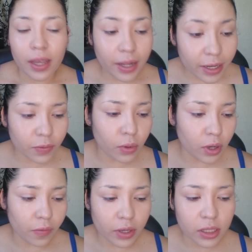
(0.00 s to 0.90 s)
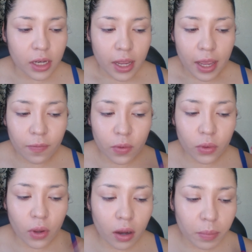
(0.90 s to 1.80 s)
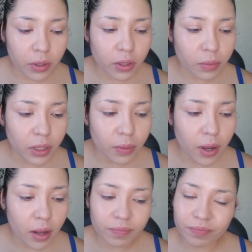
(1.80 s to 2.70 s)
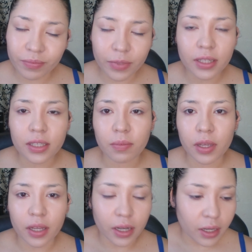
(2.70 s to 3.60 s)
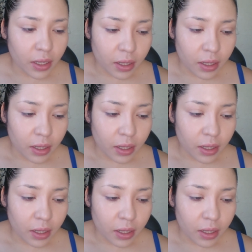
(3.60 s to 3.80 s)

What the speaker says: It is full coverage. If you know how to build it really well, it's gonna be good.